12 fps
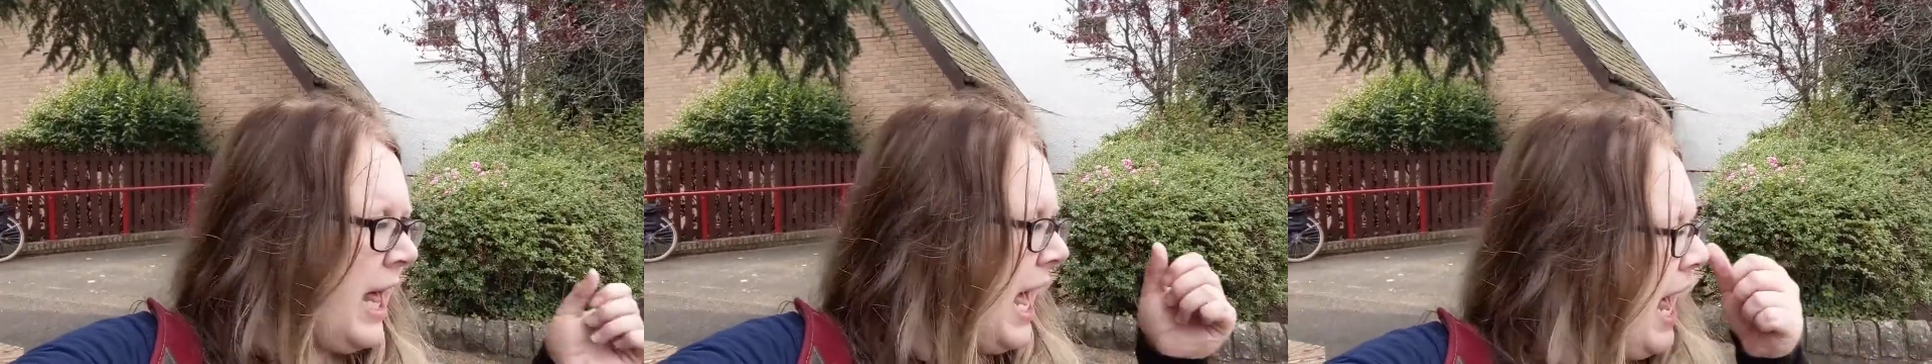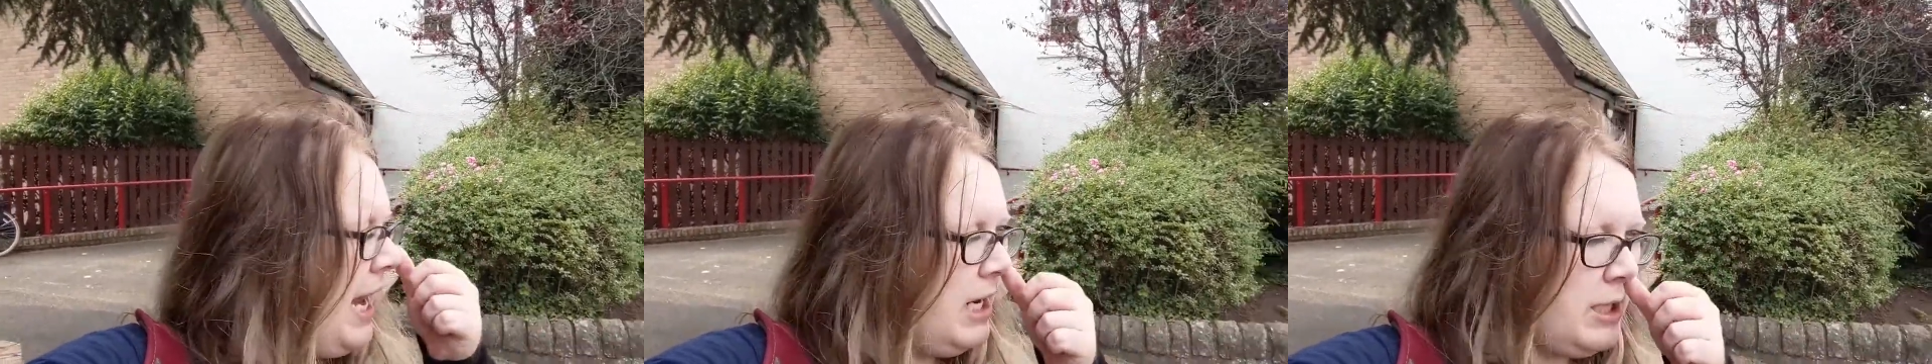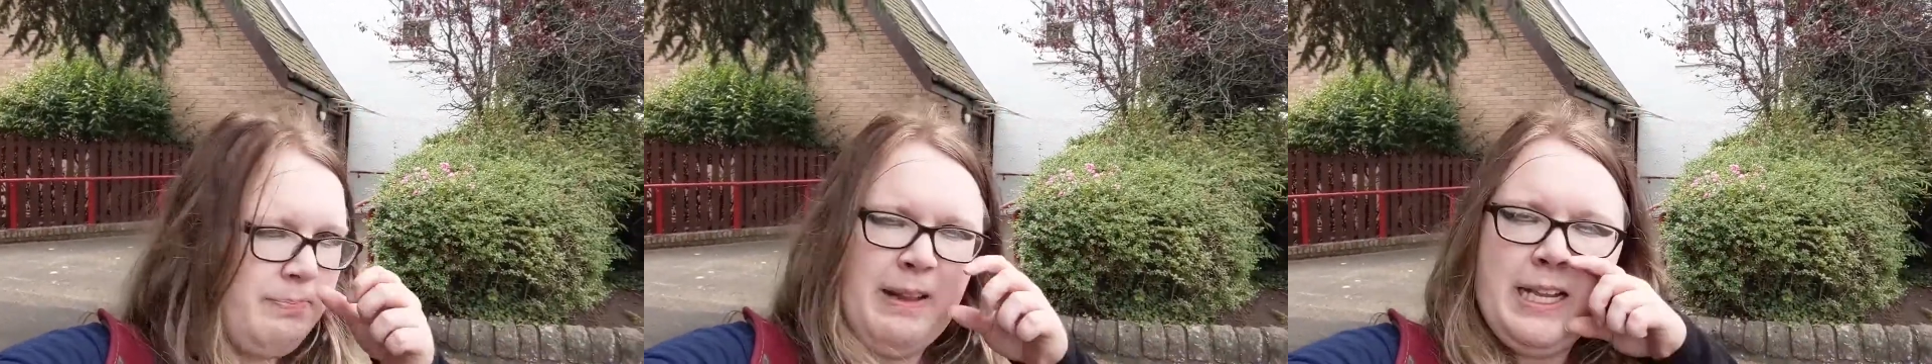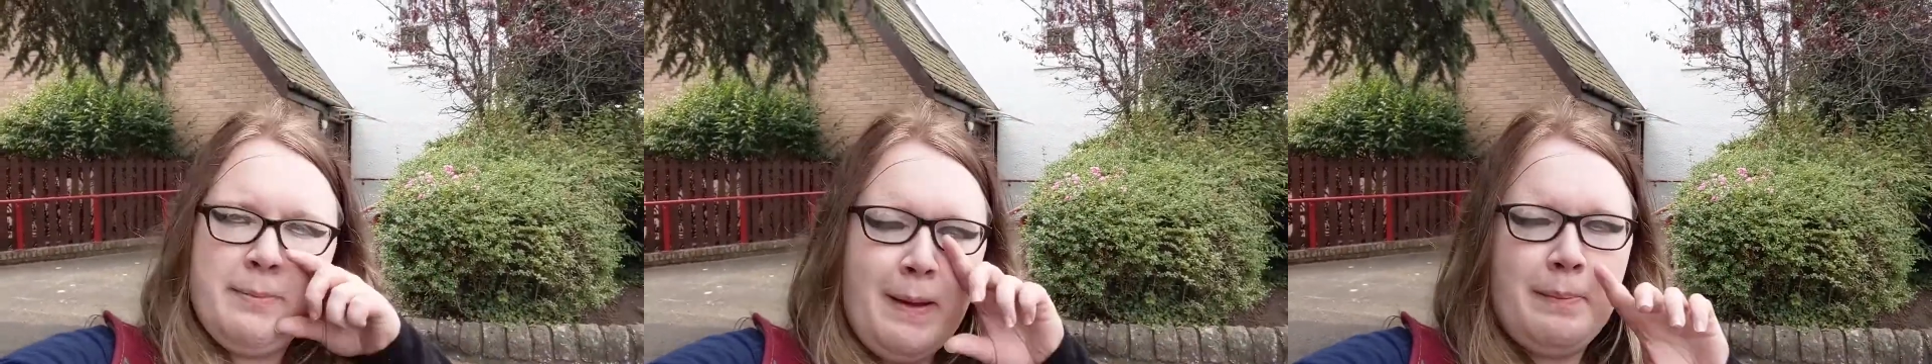and there's
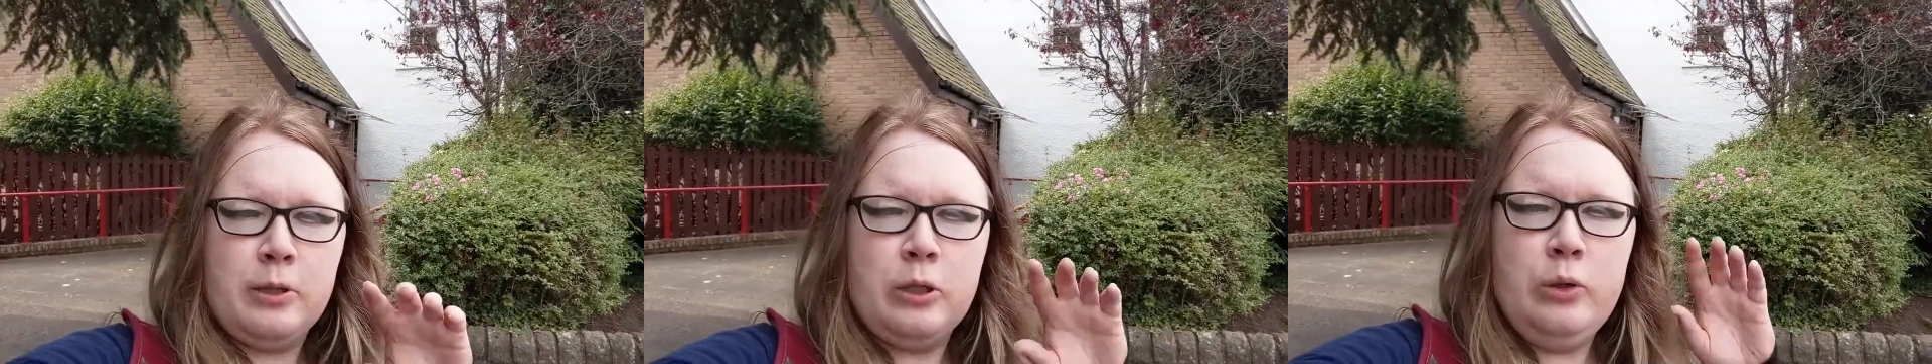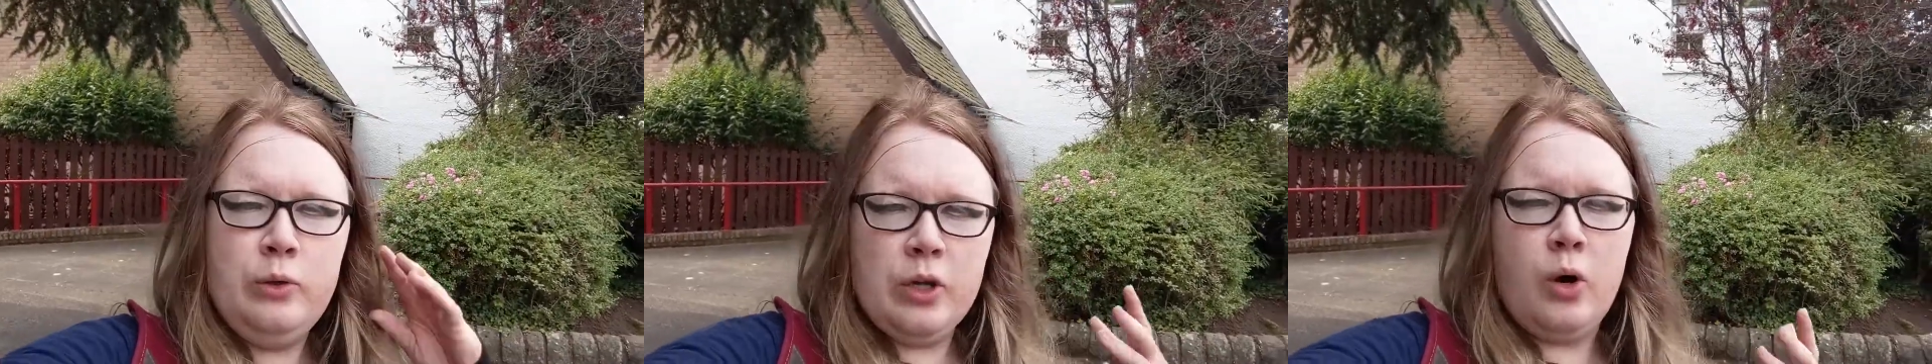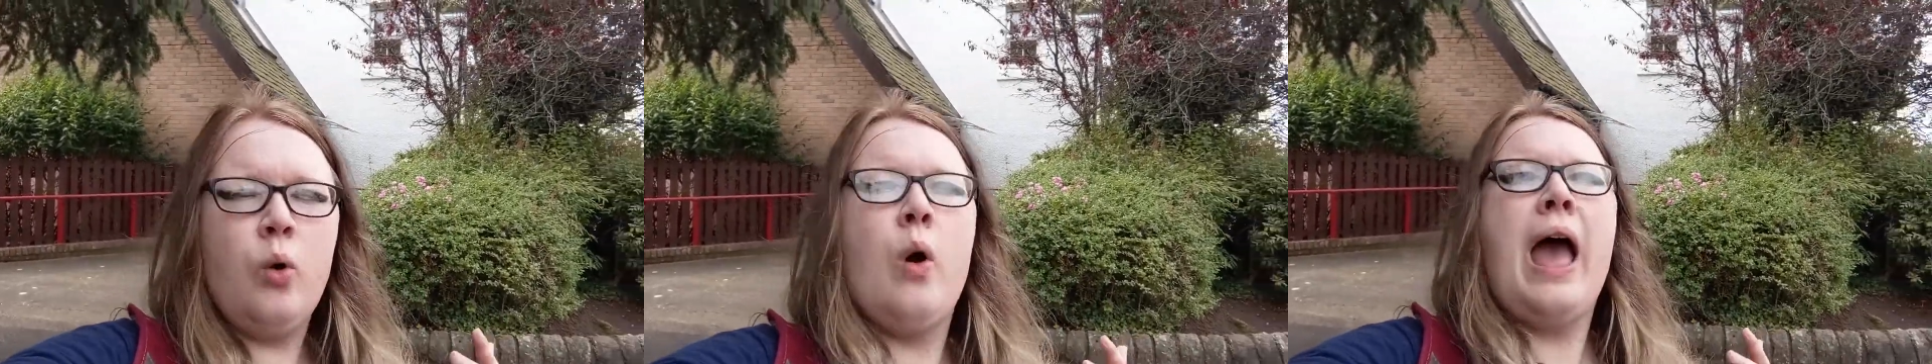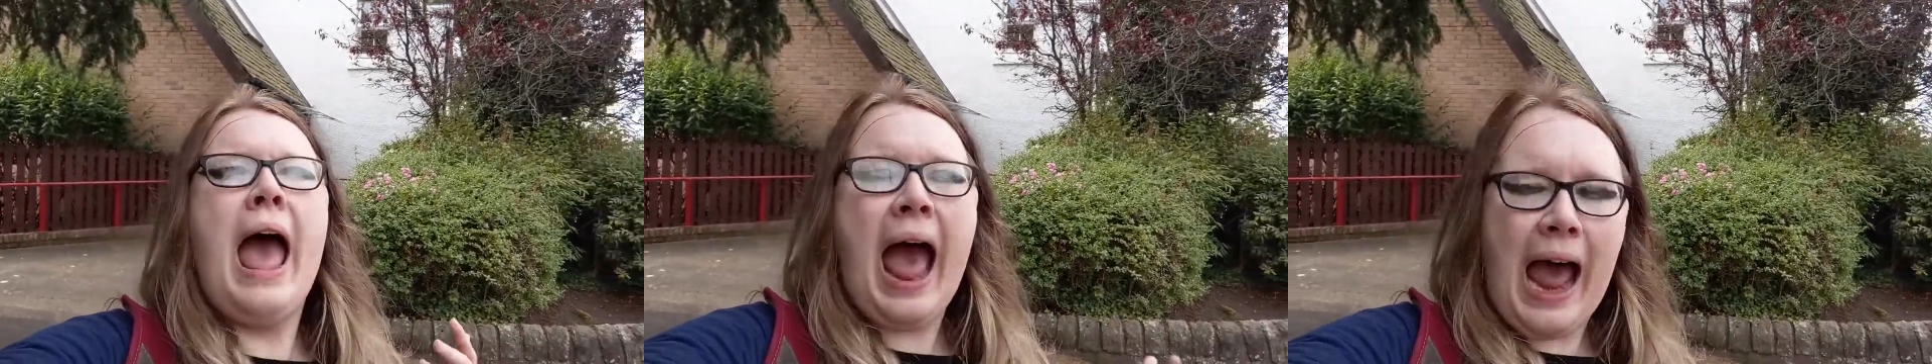plenty of people who know
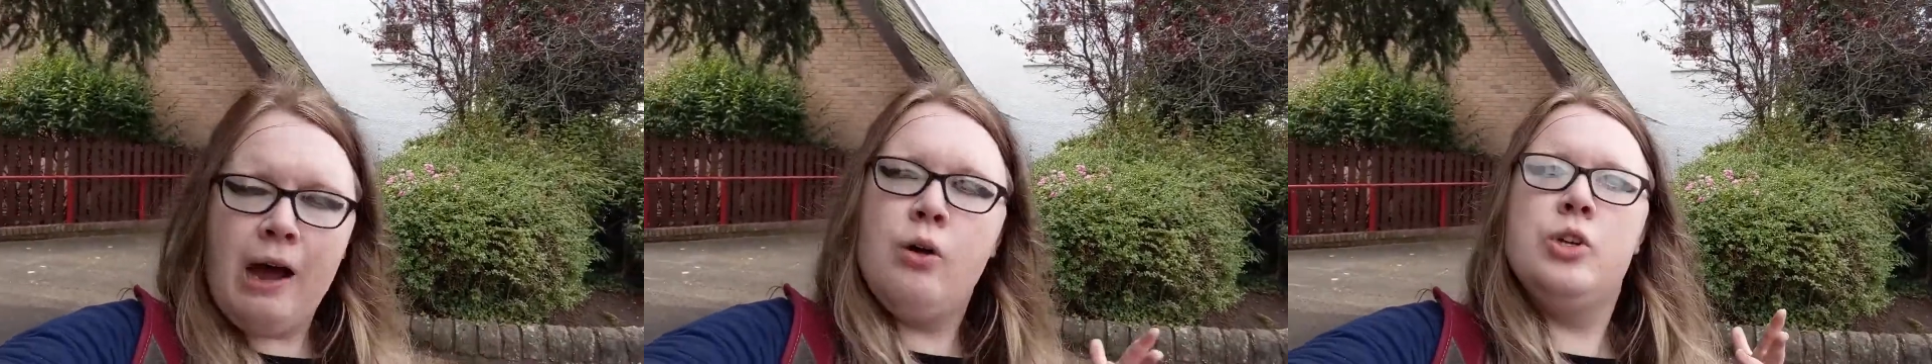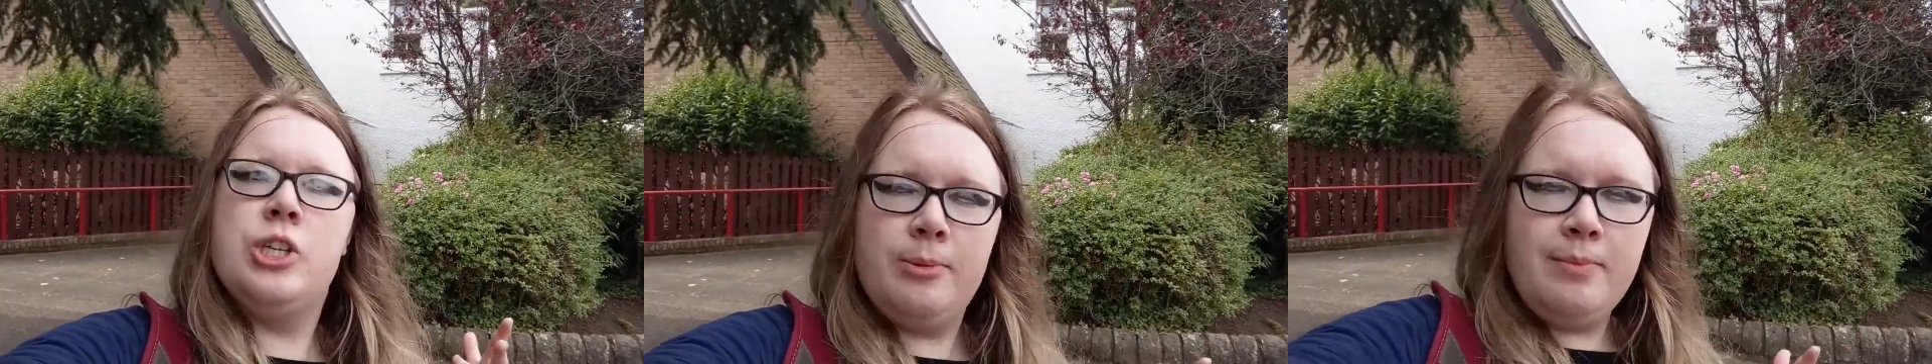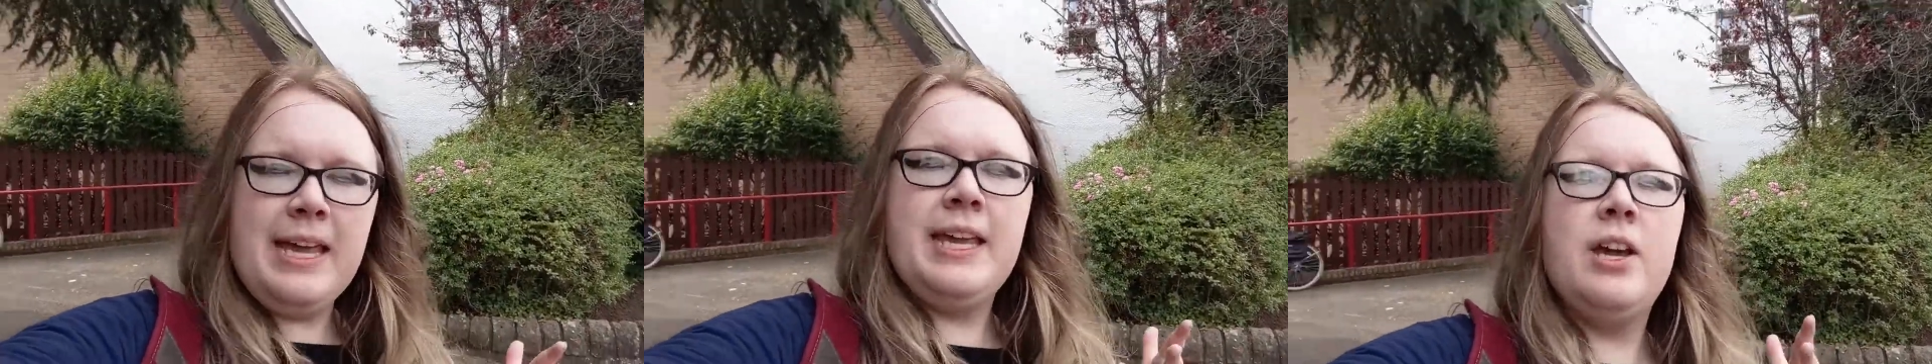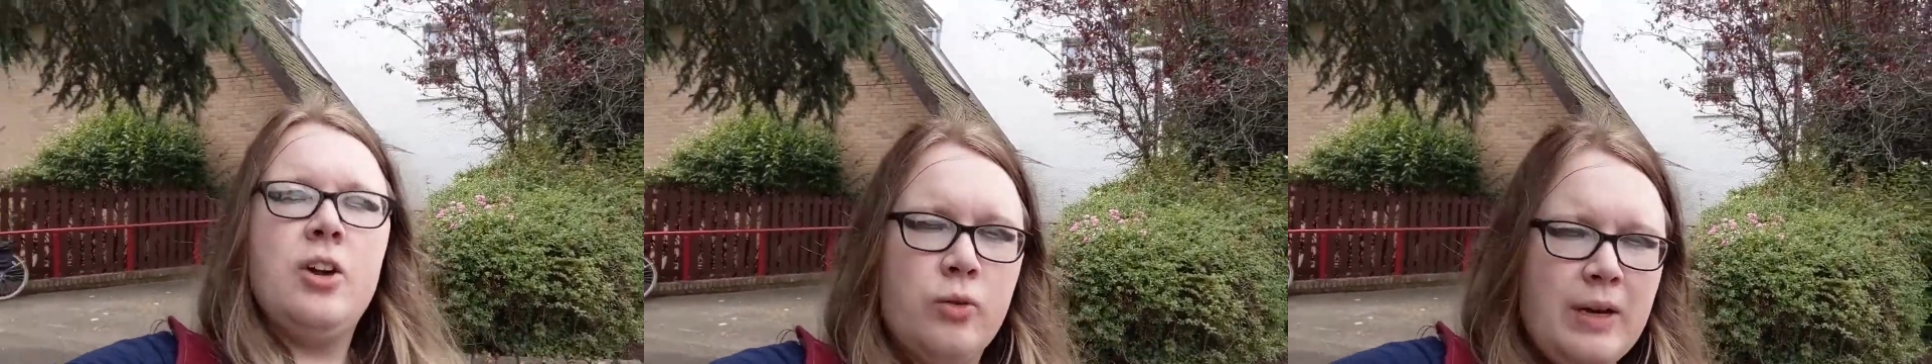how to
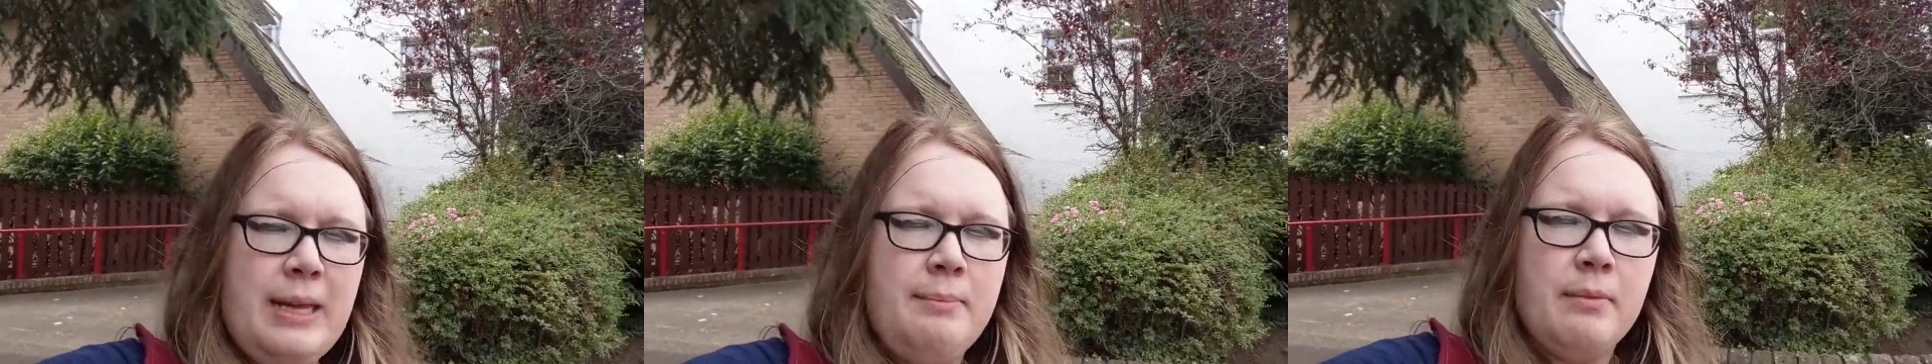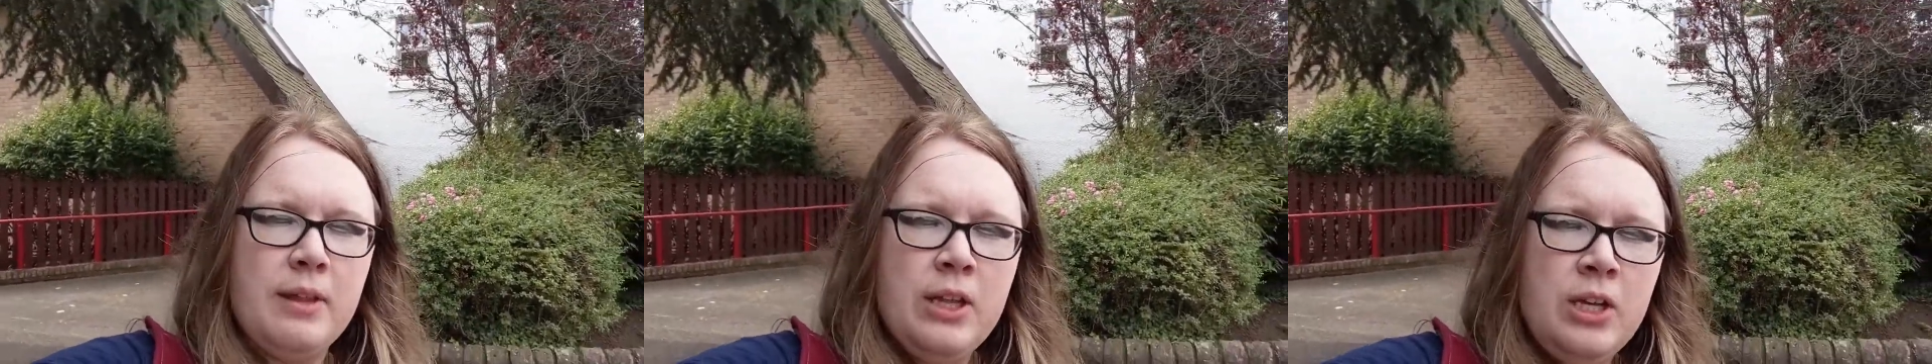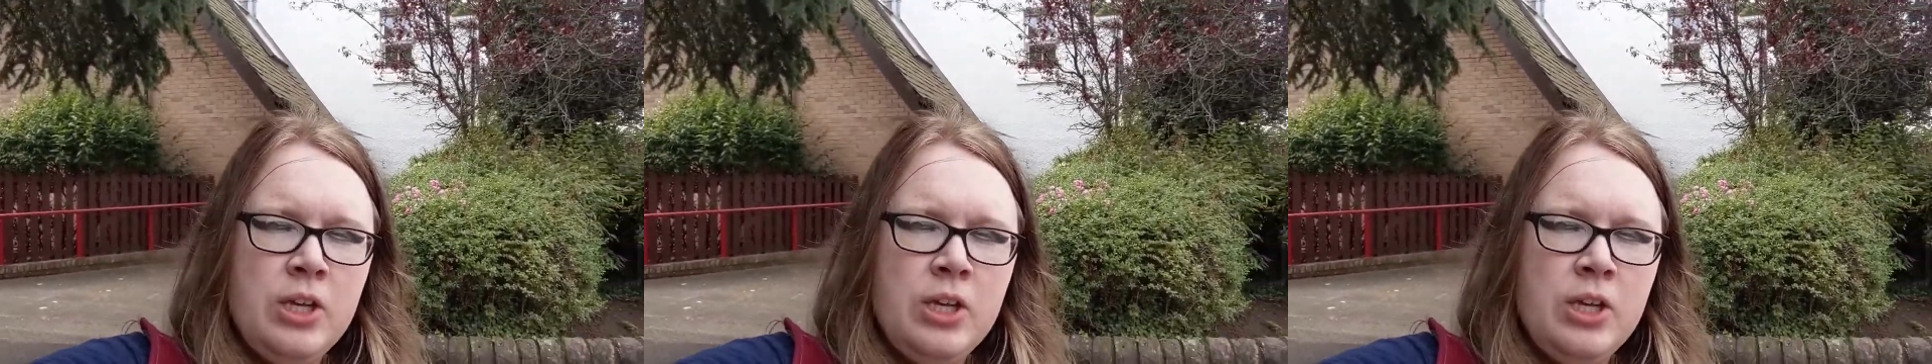make cream.